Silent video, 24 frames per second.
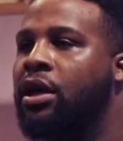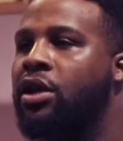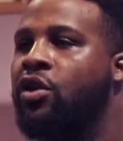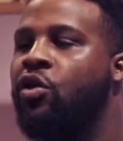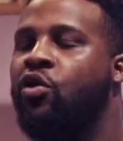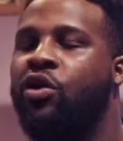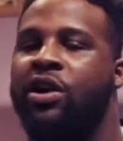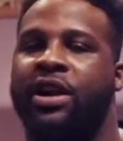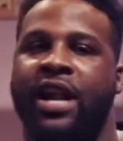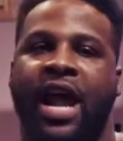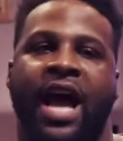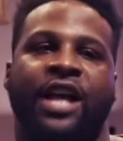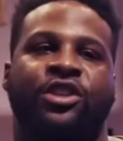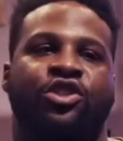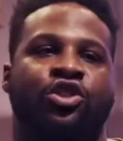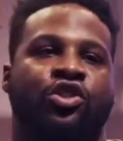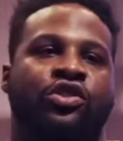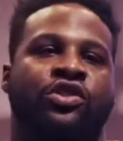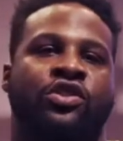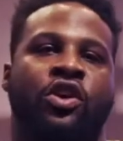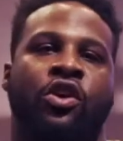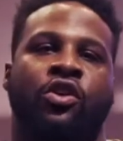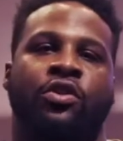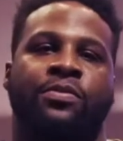You are not your
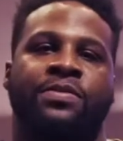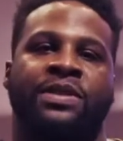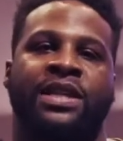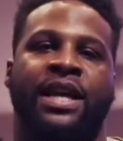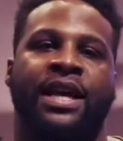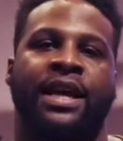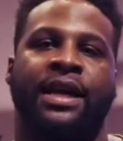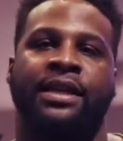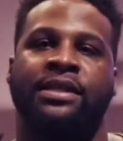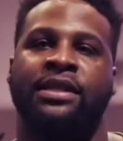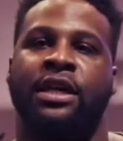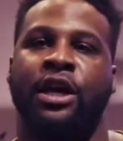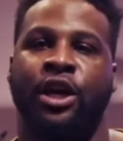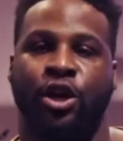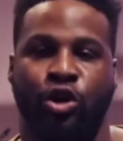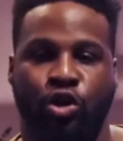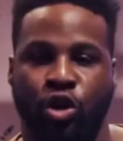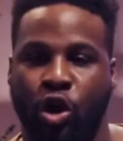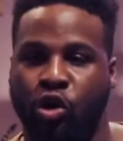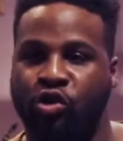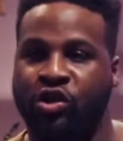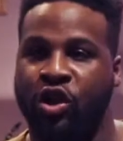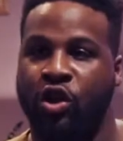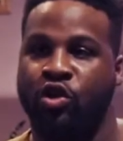circumstance. You
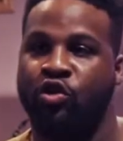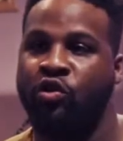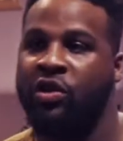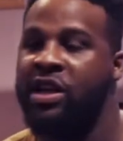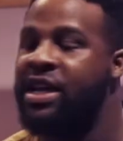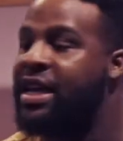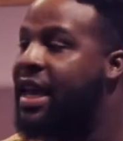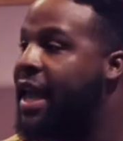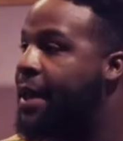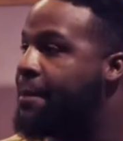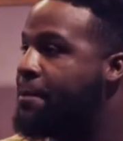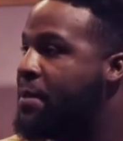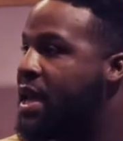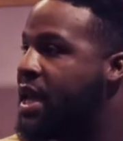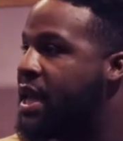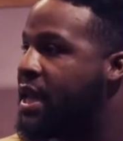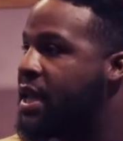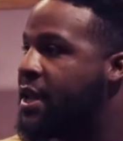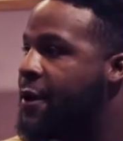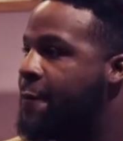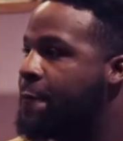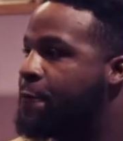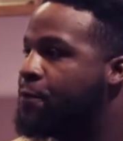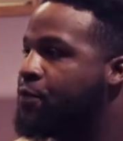know, so you look at
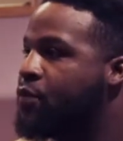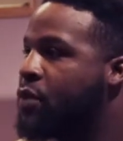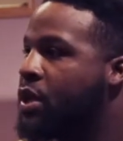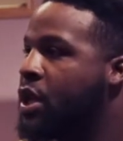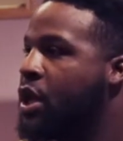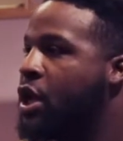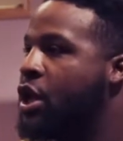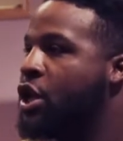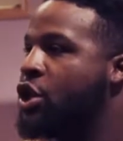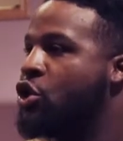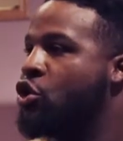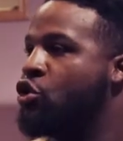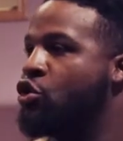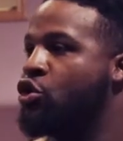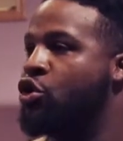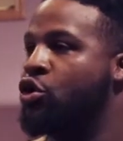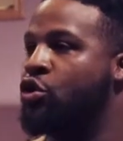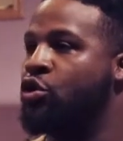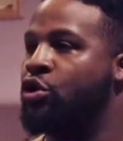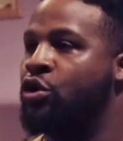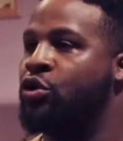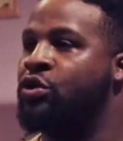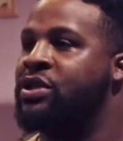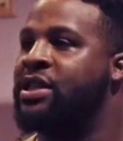me,
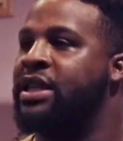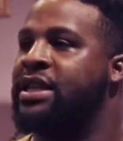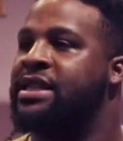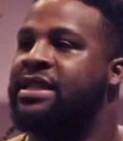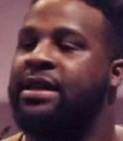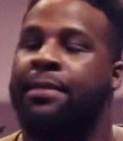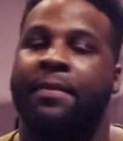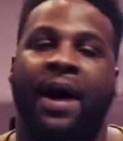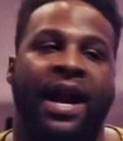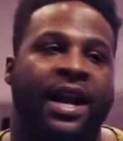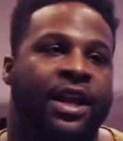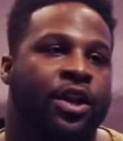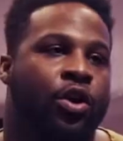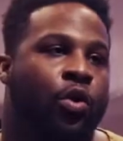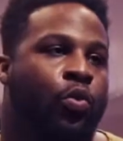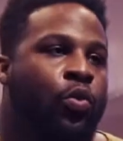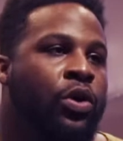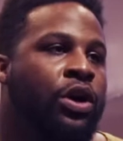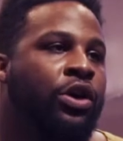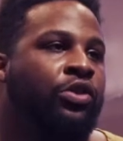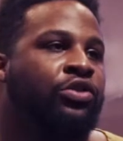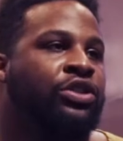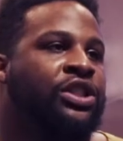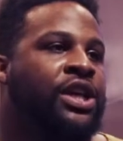you see somebody in the
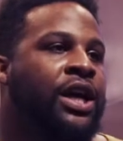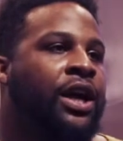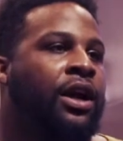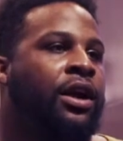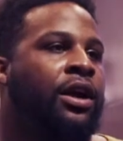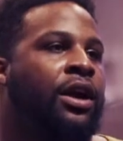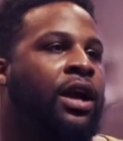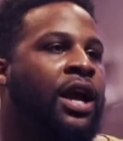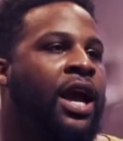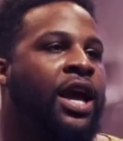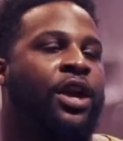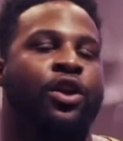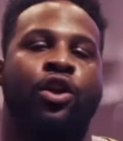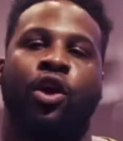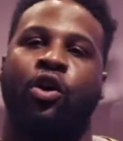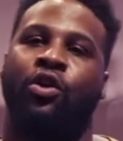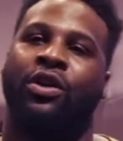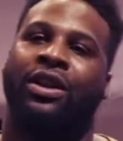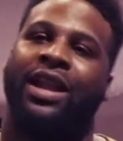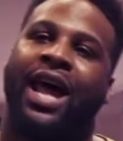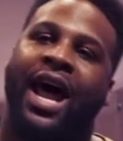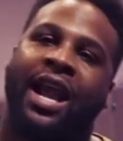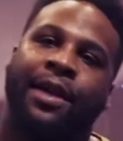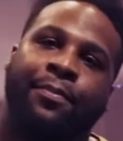wheelchair. You know,
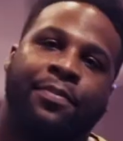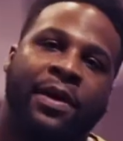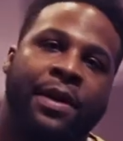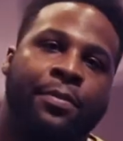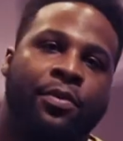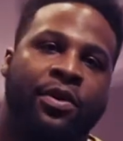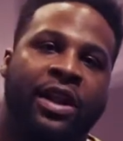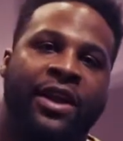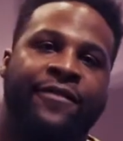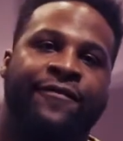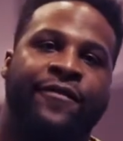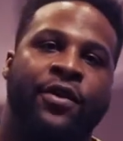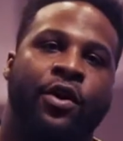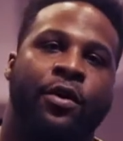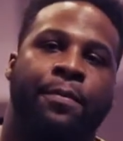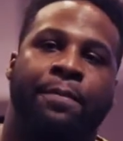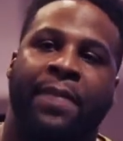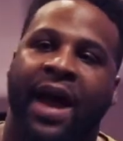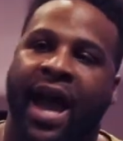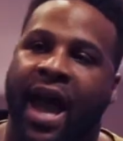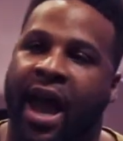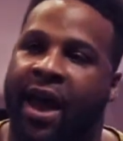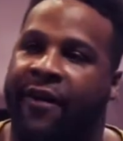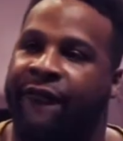a lot of people, they feel
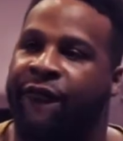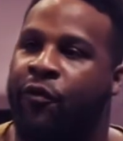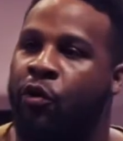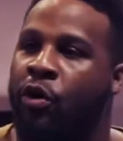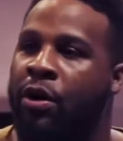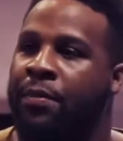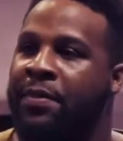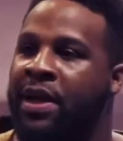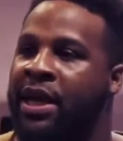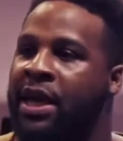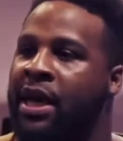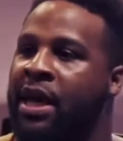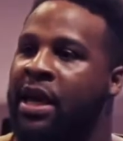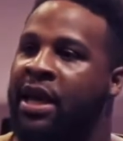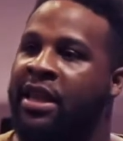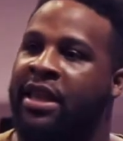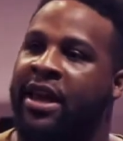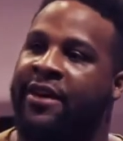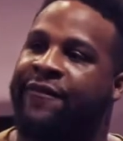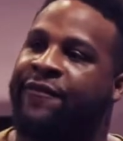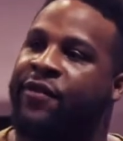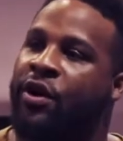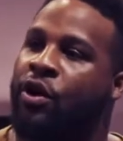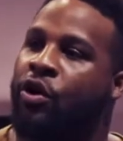bad for me.
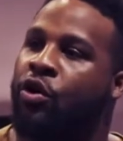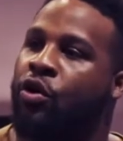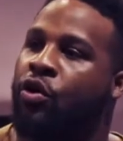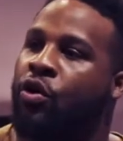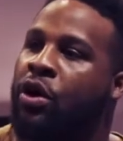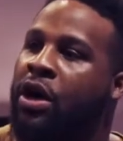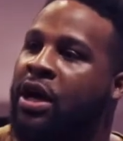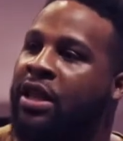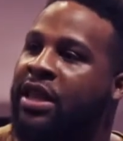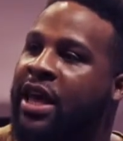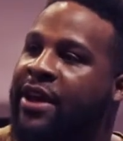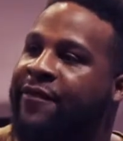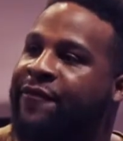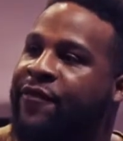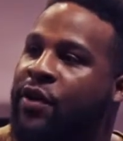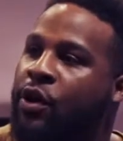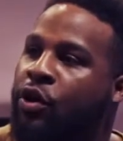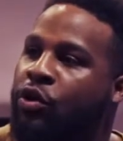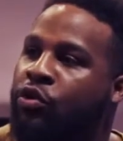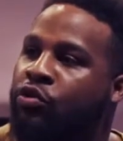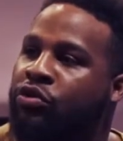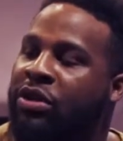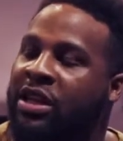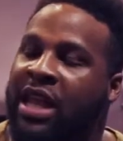They feel
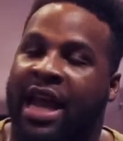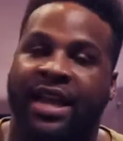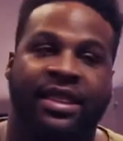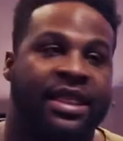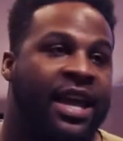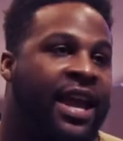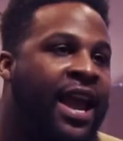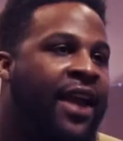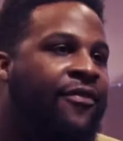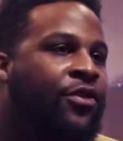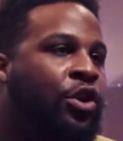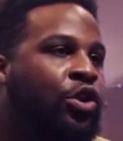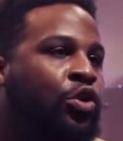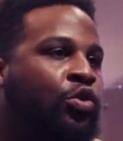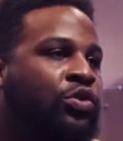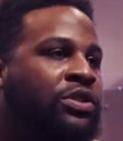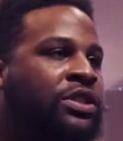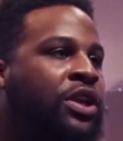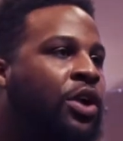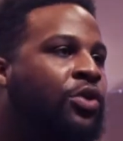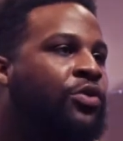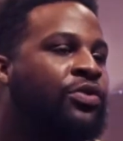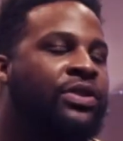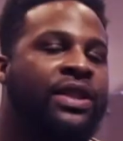like they have to do
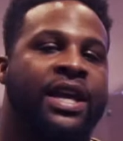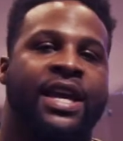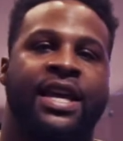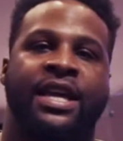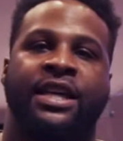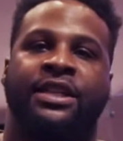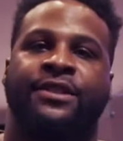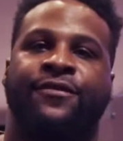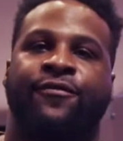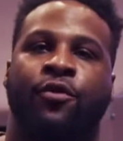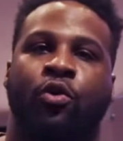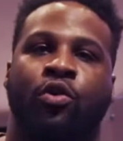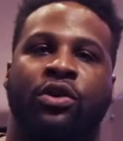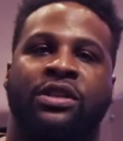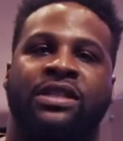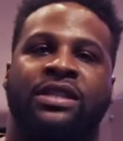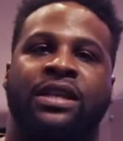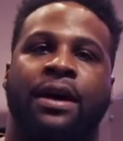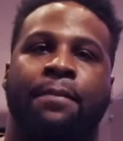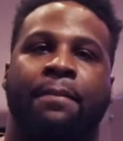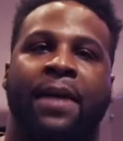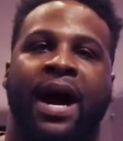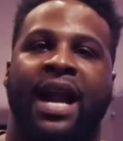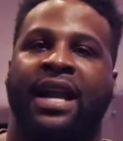certain things for
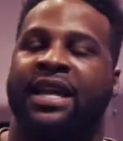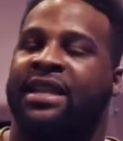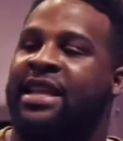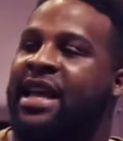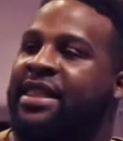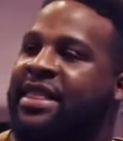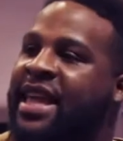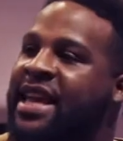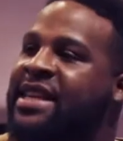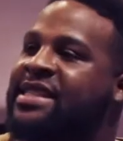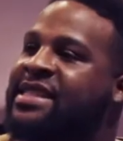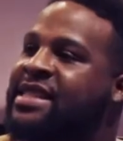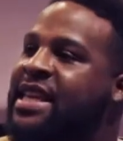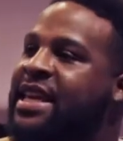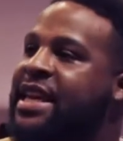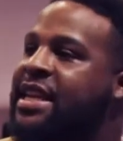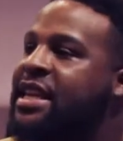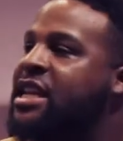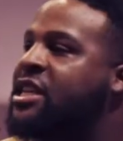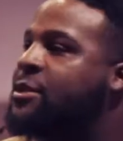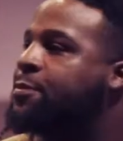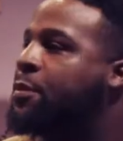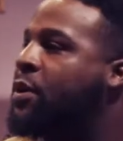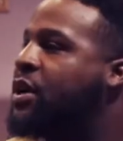somebody that they see in
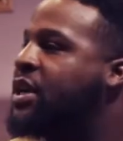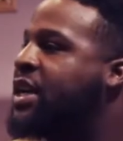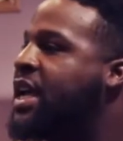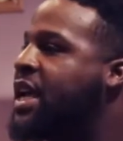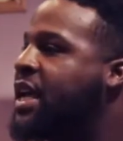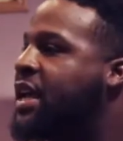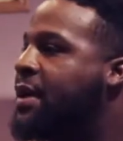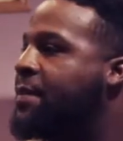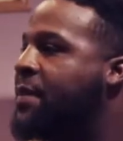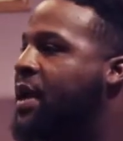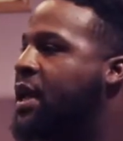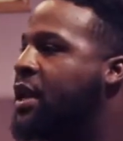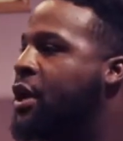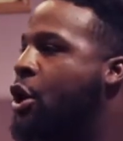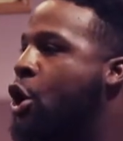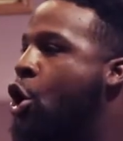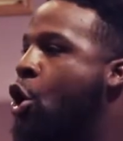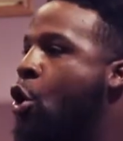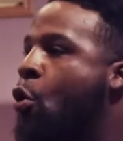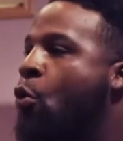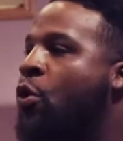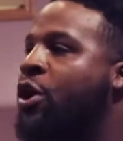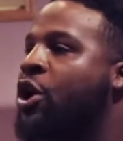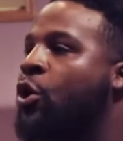this predicament,
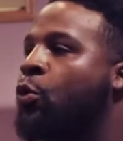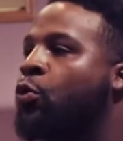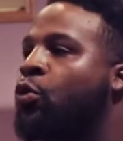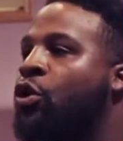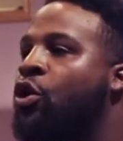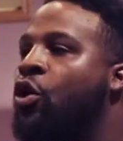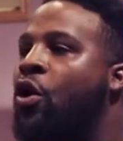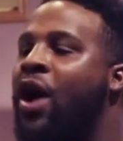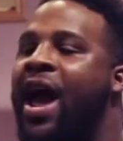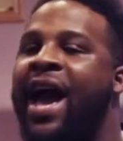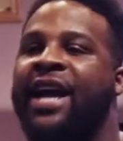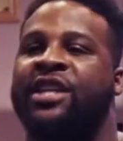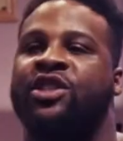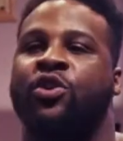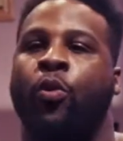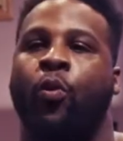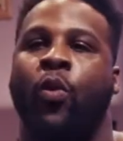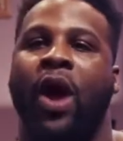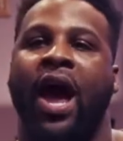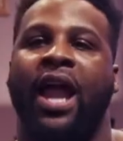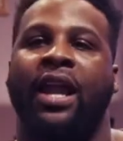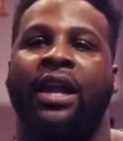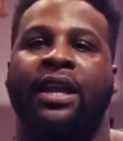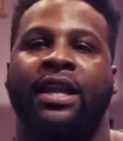when in real
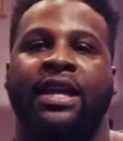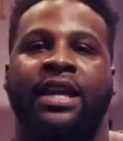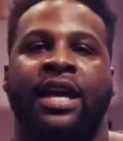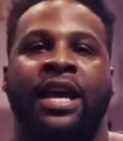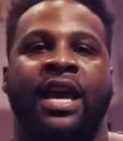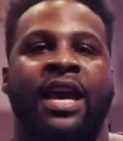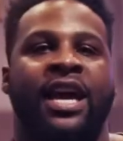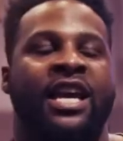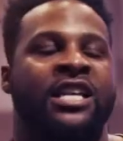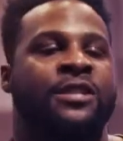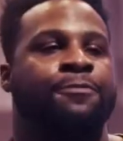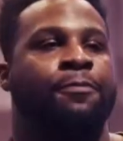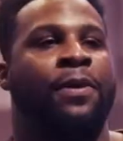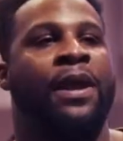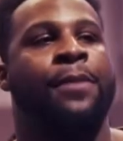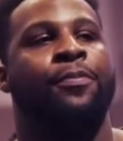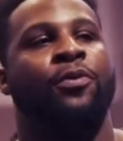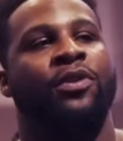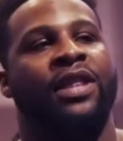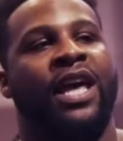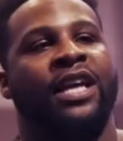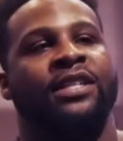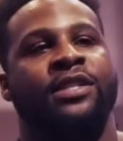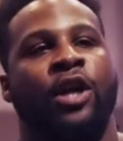actuality, it's
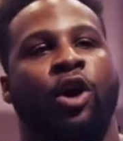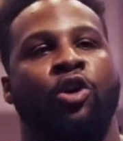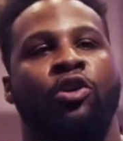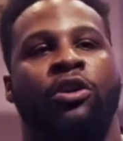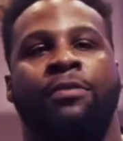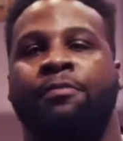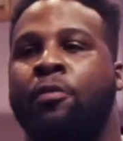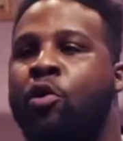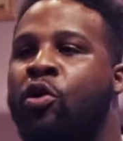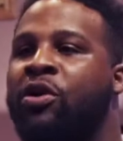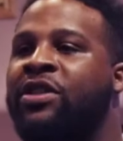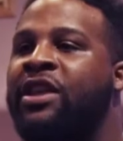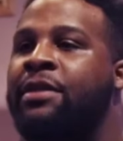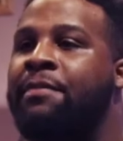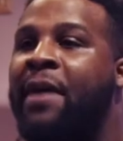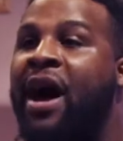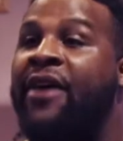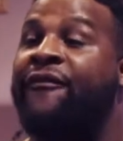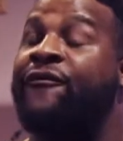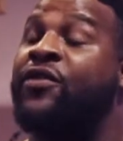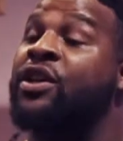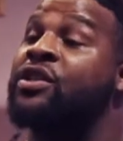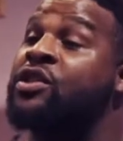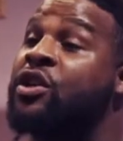people that's hurting more than
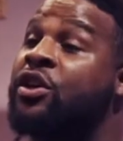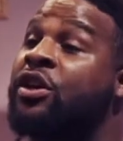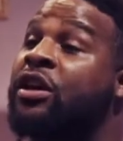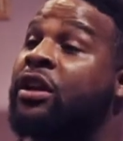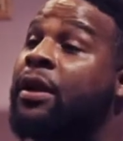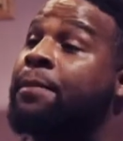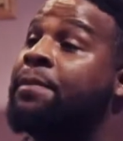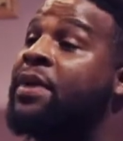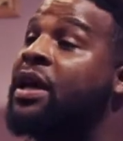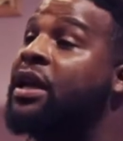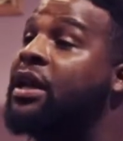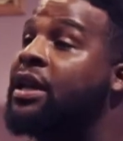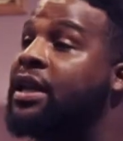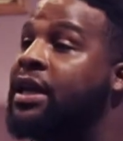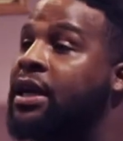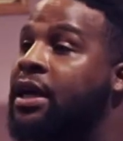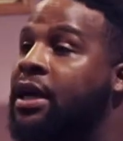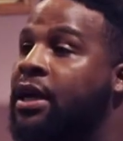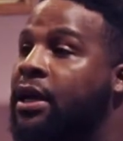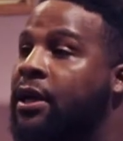my physical ability.